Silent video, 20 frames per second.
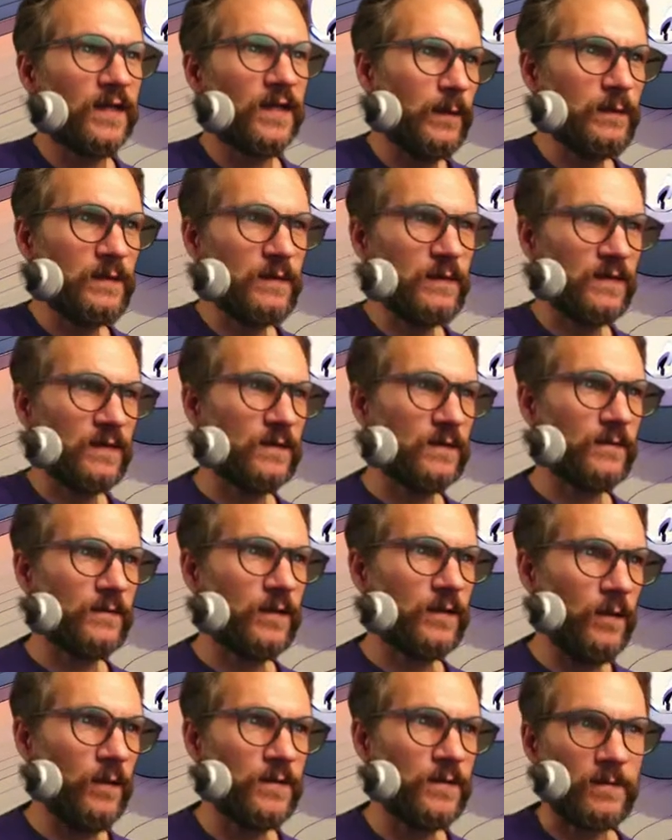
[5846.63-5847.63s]
absence of
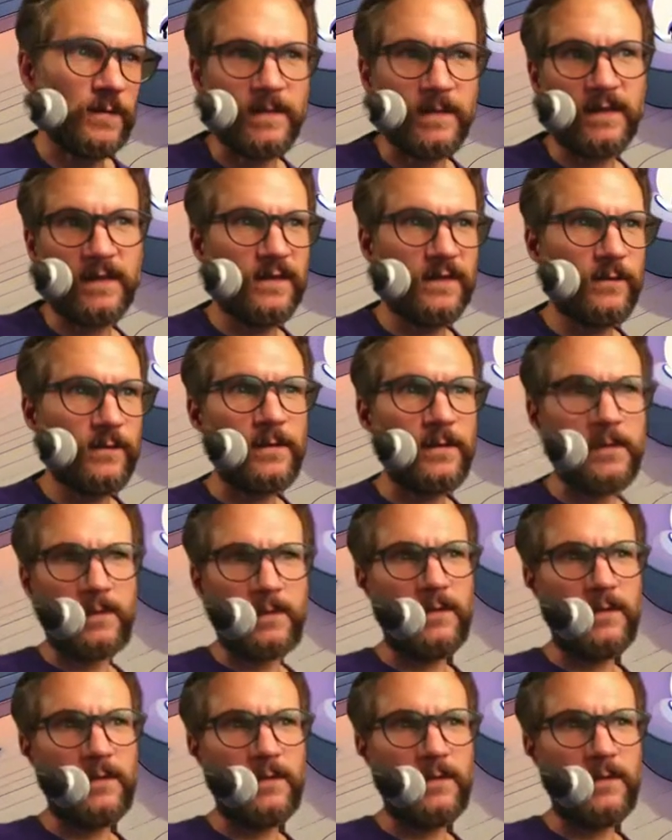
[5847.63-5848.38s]
culture because you would